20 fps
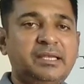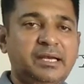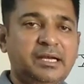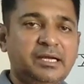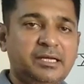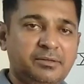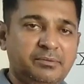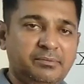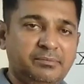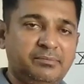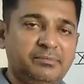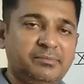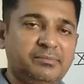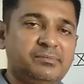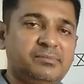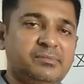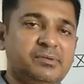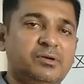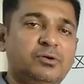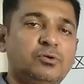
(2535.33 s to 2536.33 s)
It
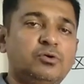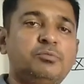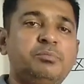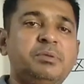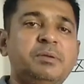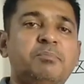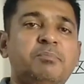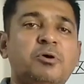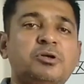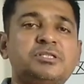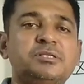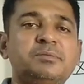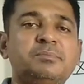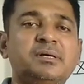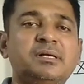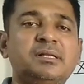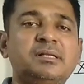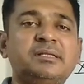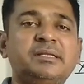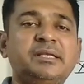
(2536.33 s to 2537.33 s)
would be
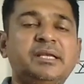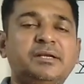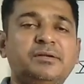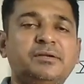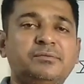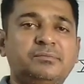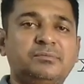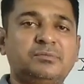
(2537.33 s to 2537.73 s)
possible it